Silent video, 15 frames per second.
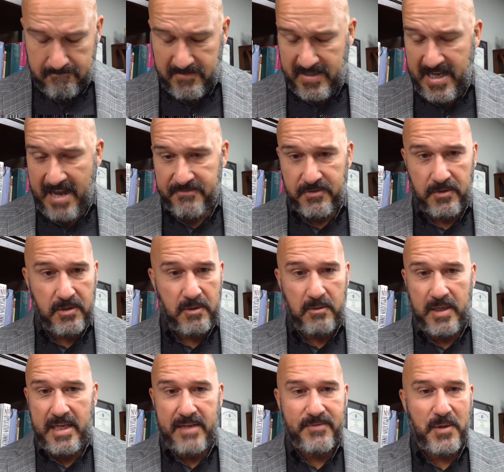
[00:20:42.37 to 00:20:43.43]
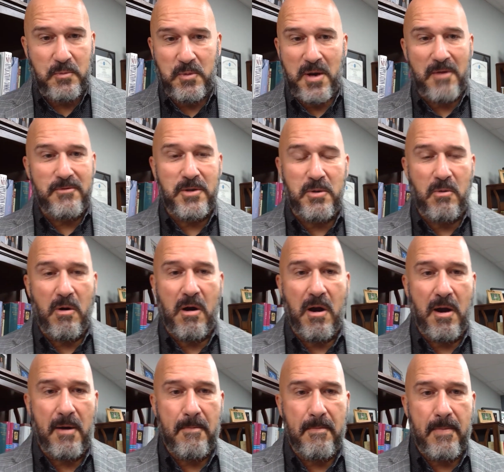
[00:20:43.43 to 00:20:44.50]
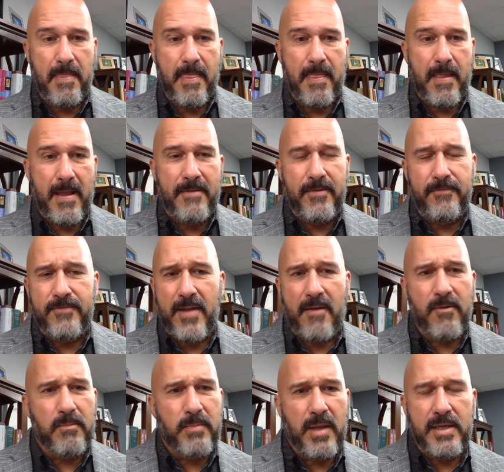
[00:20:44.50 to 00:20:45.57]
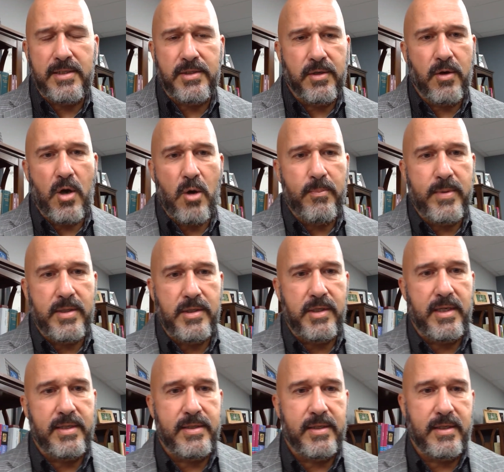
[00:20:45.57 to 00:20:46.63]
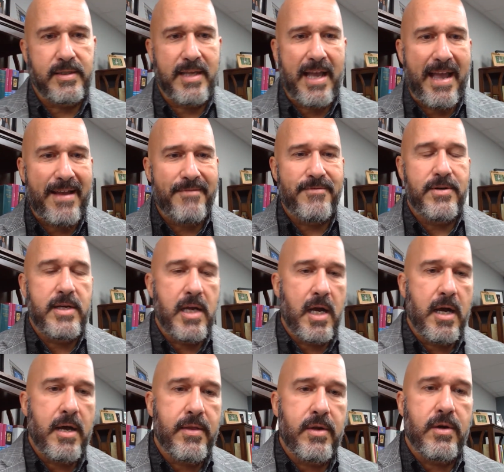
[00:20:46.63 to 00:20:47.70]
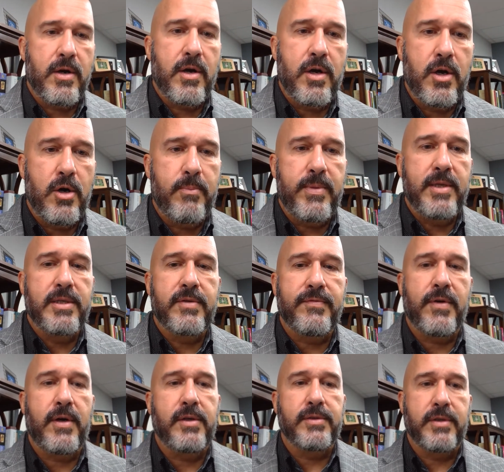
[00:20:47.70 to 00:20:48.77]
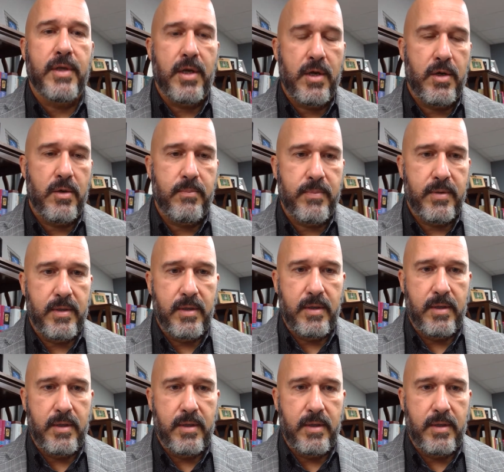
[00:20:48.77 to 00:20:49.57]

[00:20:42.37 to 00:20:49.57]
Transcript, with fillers: this afternoon, evening, wherever you are, and you've never placed your hope in Jesus, every other hope is false hope.